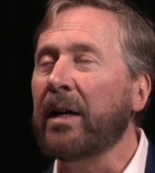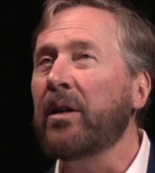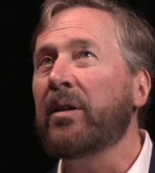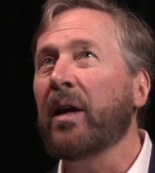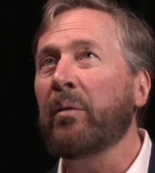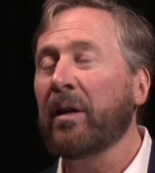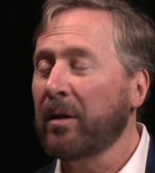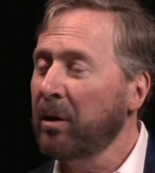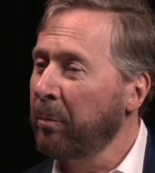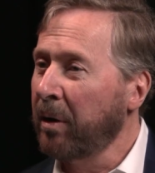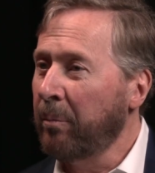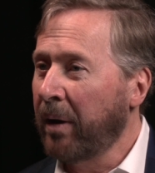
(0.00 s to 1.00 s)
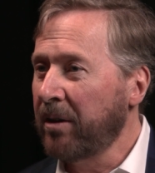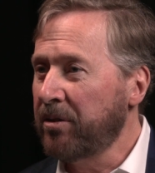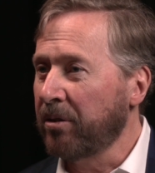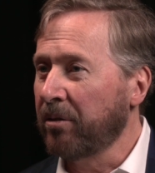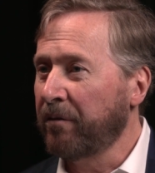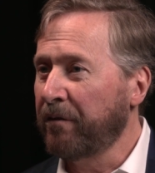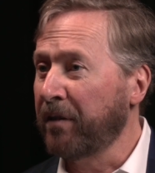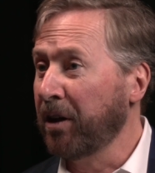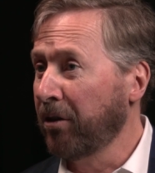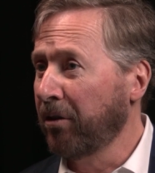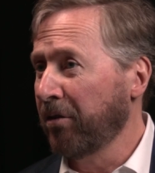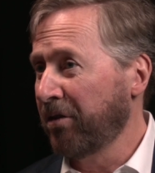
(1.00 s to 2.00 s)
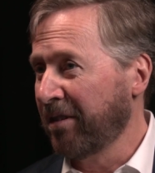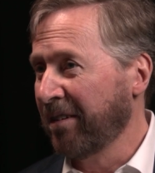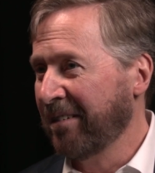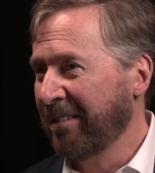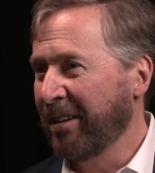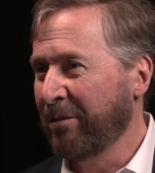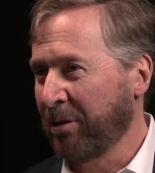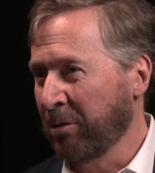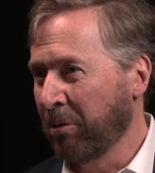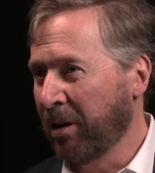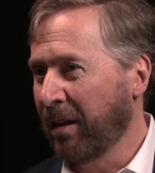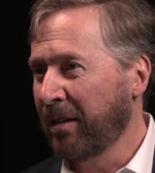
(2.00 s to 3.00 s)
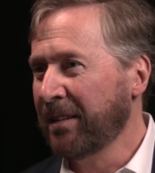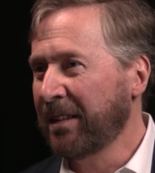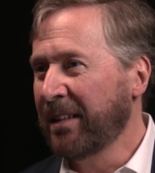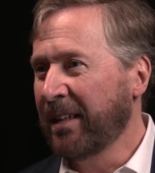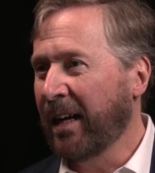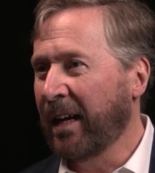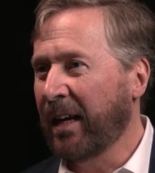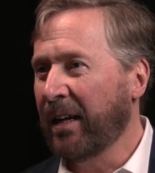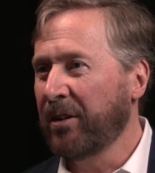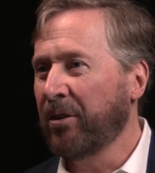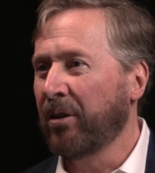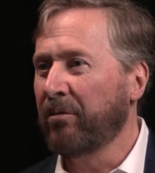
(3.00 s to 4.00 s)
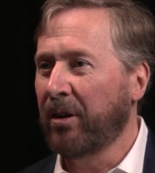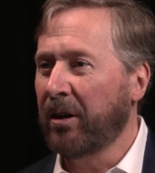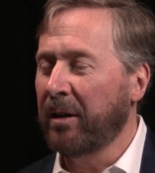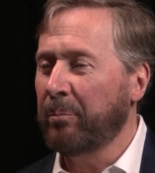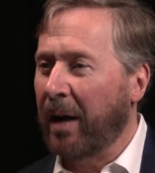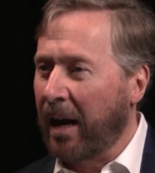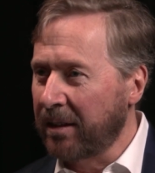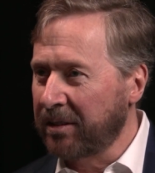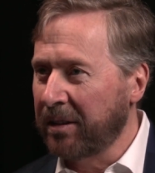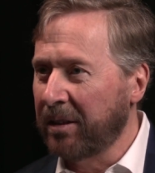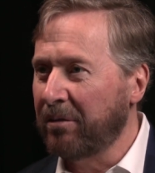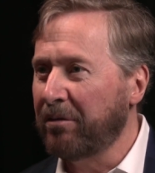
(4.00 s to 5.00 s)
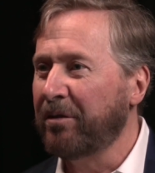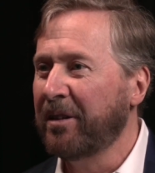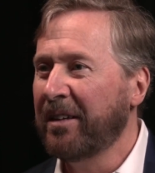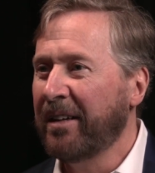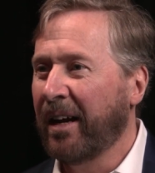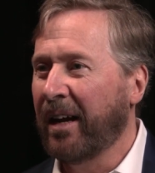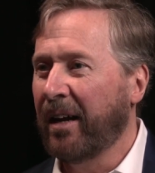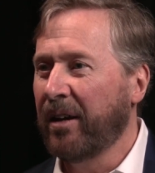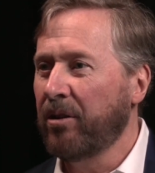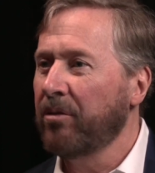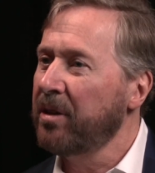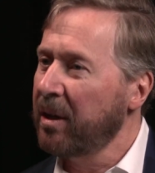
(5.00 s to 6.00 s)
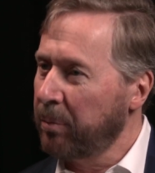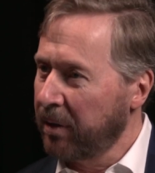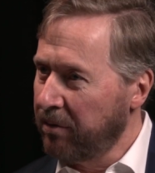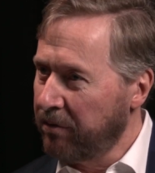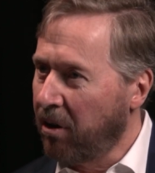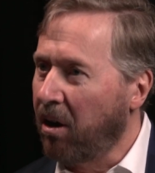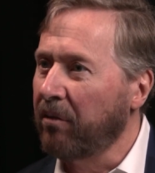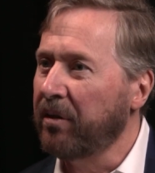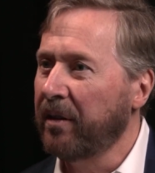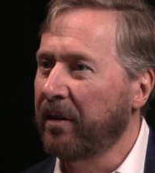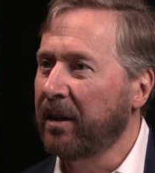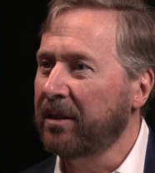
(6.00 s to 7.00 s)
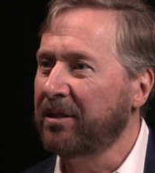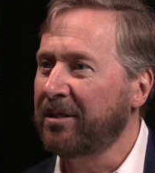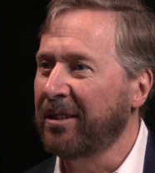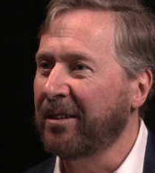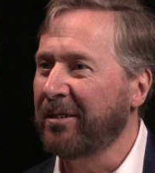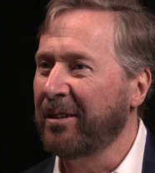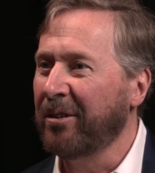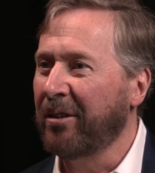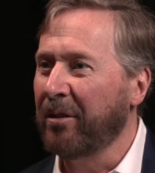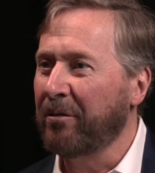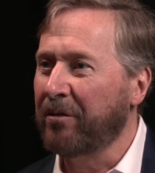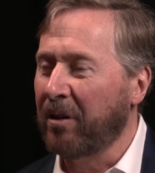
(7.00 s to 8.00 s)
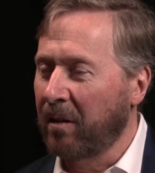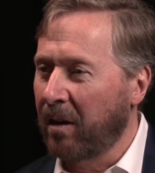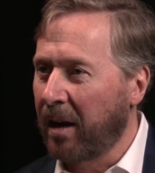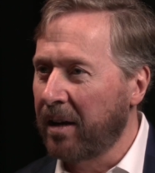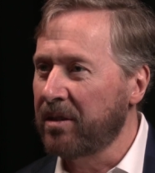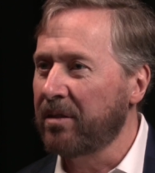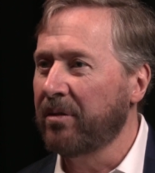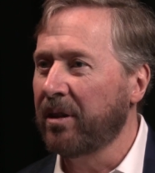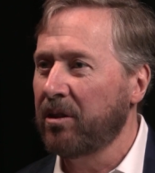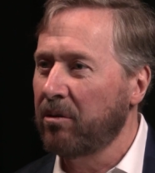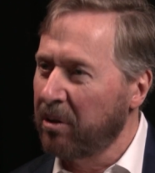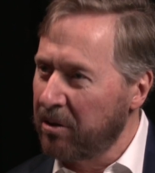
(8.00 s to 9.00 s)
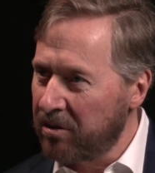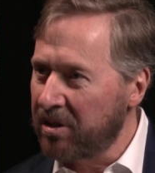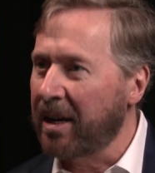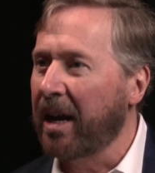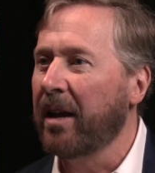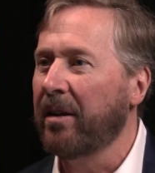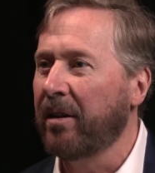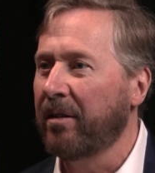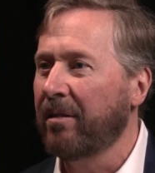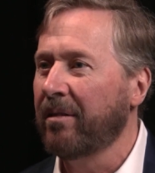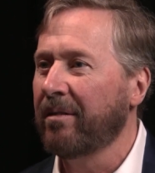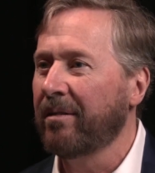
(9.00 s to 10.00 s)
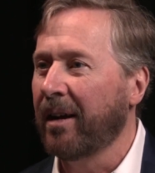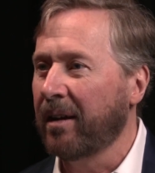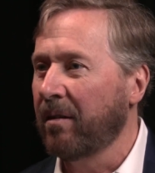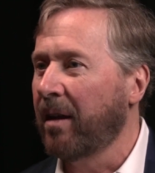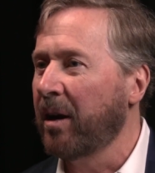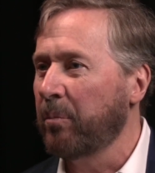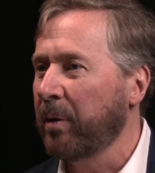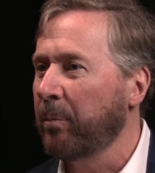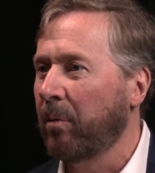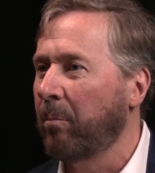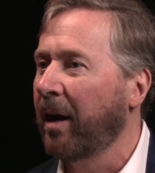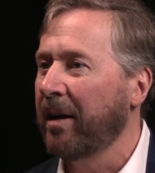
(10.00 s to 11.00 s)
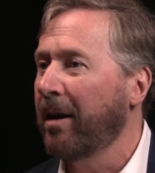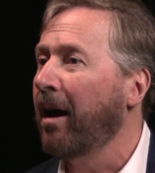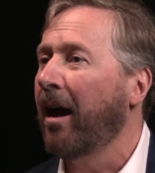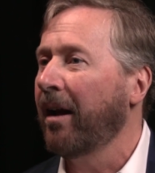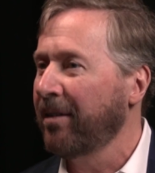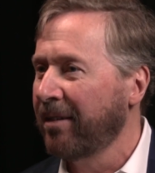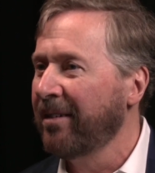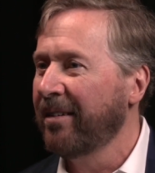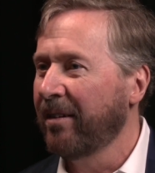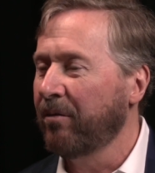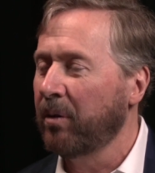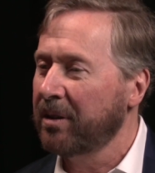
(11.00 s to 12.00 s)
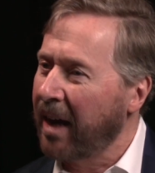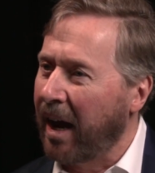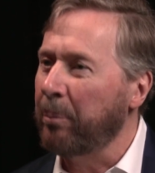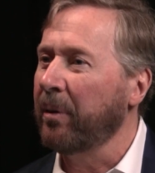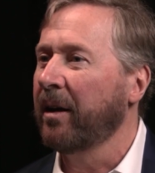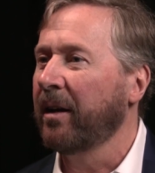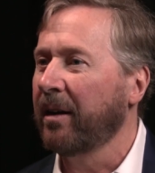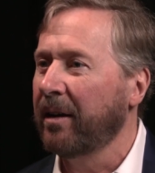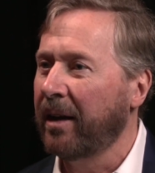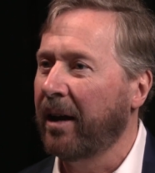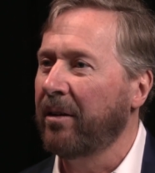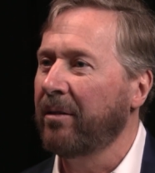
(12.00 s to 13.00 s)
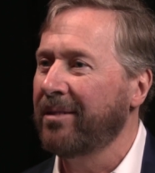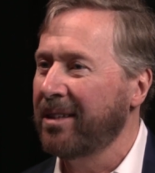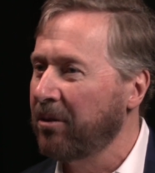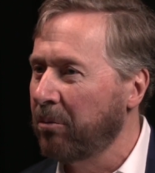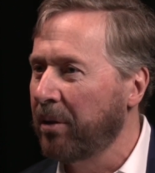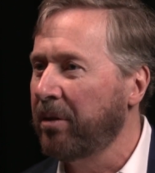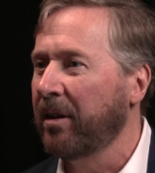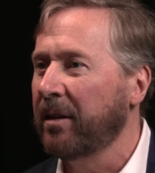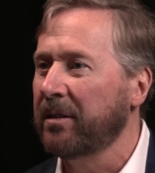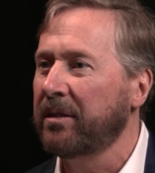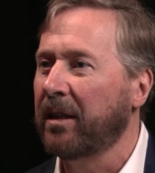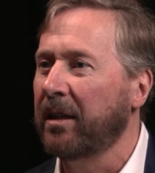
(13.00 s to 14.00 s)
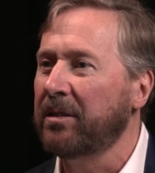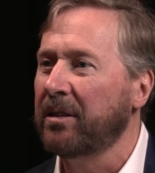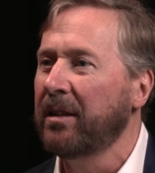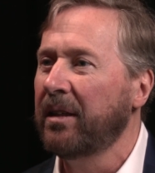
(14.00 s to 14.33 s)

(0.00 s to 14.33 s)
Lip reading: you tell me a little bit about your fears, if you will? You're very positive. You're deeply involved in this. You're on the front lines of it. You understand it like a lot of people might not, what's happening and how to deal with it and such.